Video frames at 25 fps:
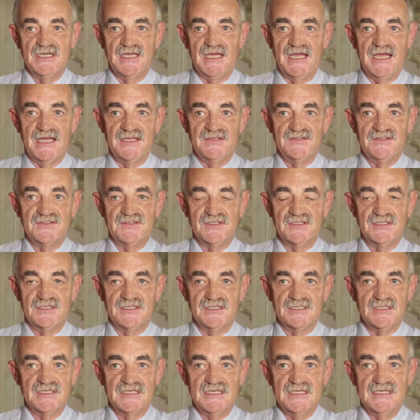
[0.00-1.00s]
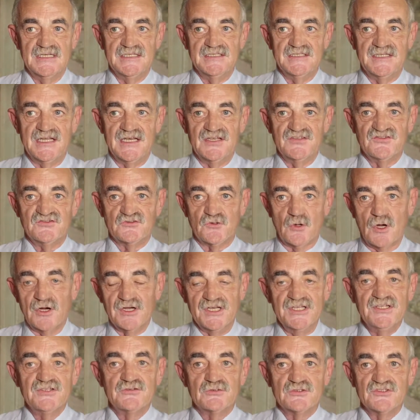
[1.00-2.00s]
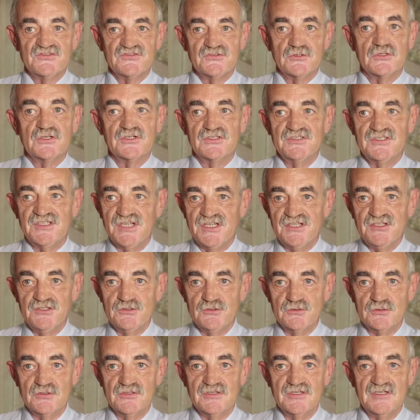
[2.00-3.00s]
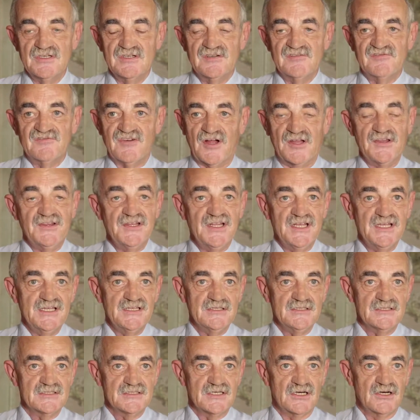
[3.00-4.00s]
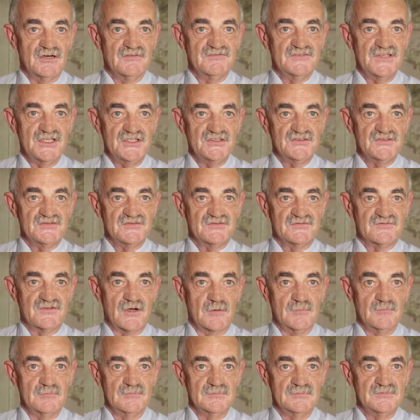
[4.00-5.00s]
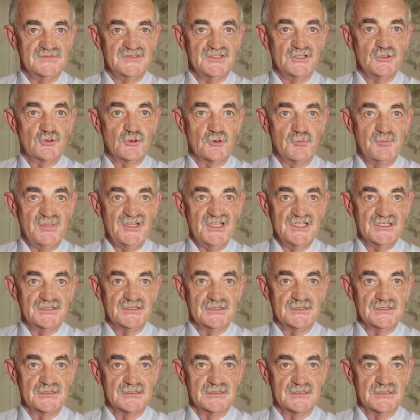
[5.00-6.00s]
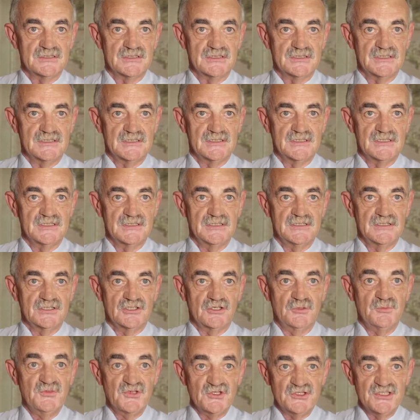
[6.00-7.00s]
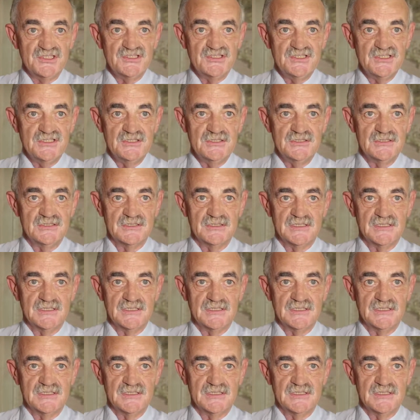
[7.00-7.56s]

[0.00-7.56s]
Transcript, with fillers: And uh, there is strong interest to continue funding of this from the European community.